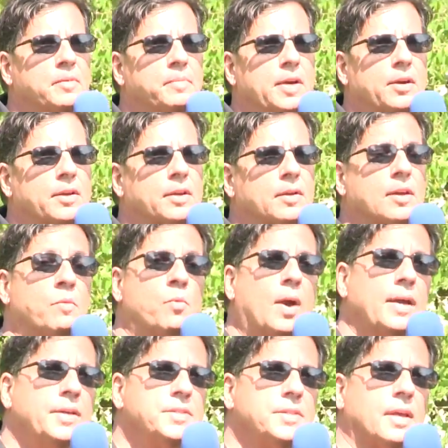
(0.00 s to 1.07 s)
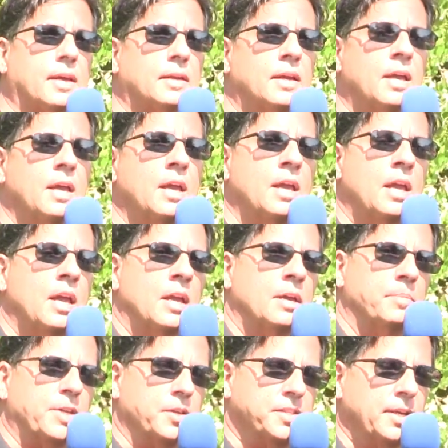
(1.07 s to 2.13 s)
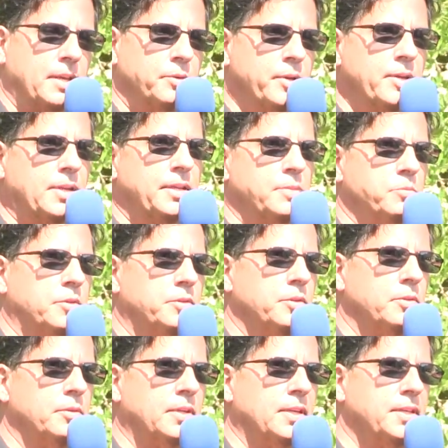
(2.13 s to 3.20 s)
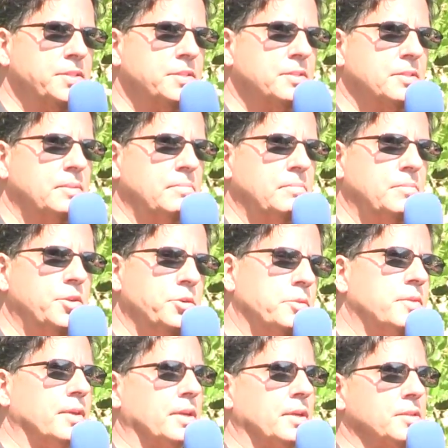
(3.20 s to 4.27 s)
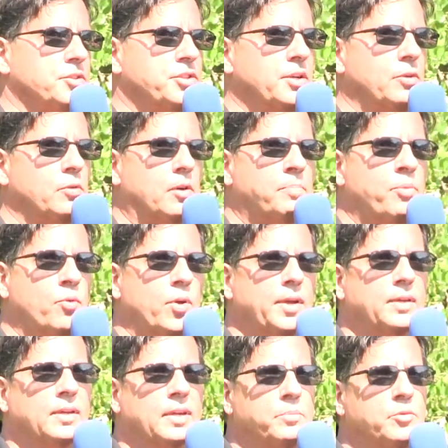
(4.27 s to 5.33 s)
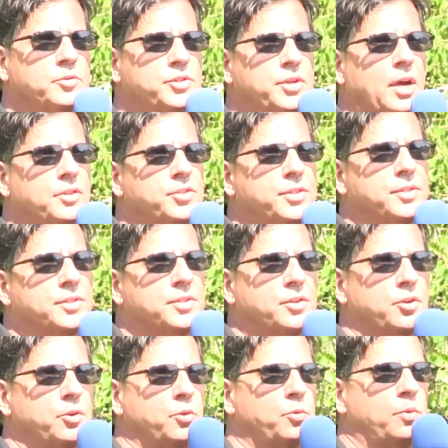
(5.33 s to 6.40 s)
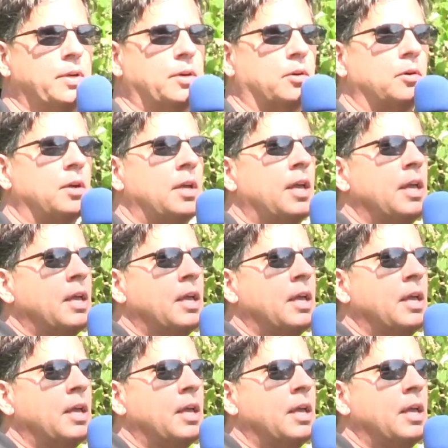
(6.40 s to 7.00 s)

America. And why is that? Because Hillary Clinton will do at least two things. She'll appoint liberal judges who will